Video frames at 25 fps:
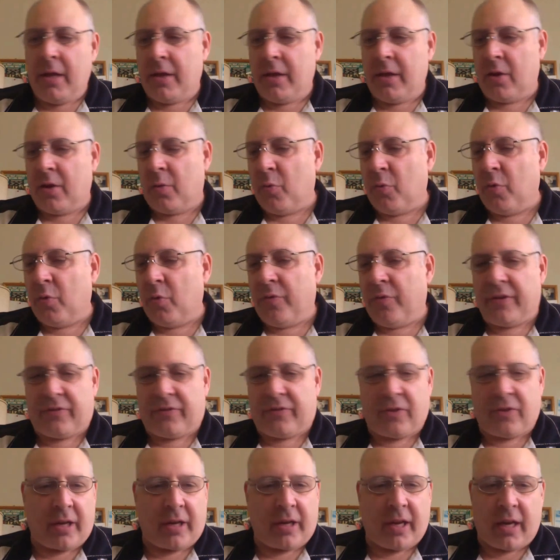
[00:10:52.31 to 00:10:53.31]
you know, movies
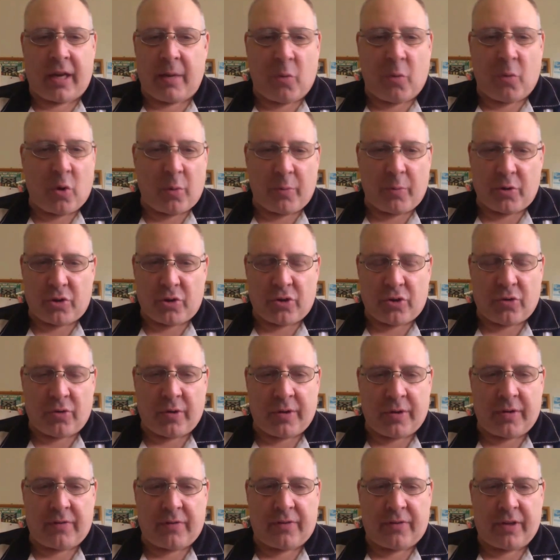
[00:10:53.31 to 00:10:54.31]
start getting more mature
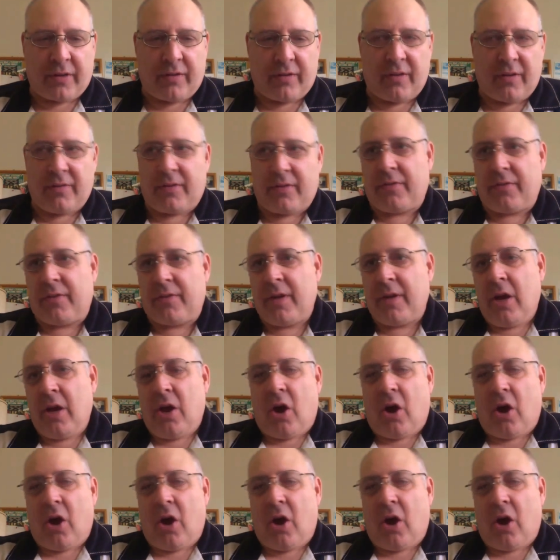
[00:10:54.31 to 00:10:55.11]
in the 60s, because